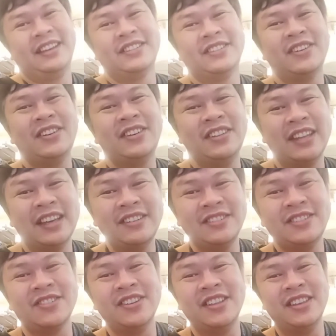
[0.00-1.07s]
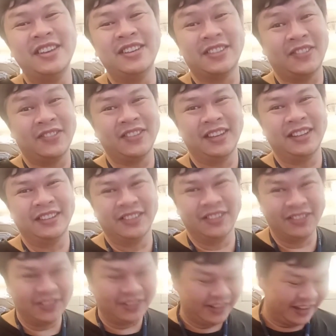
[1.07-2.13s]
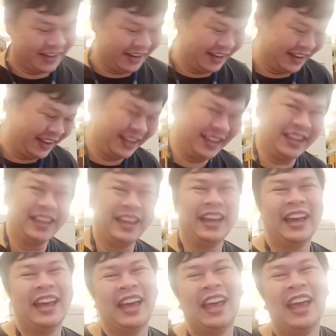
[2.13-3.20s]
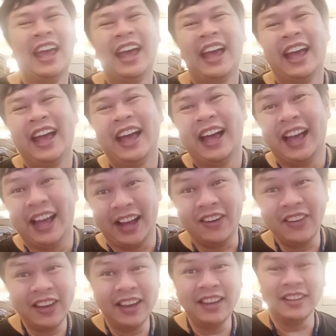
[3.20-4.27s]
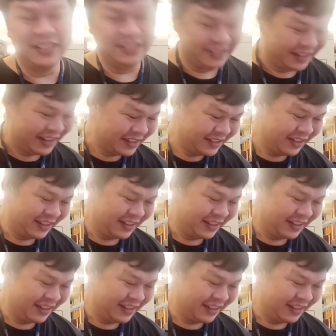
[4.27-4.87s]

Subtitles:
So that is really something, don't you think? Okay, so that's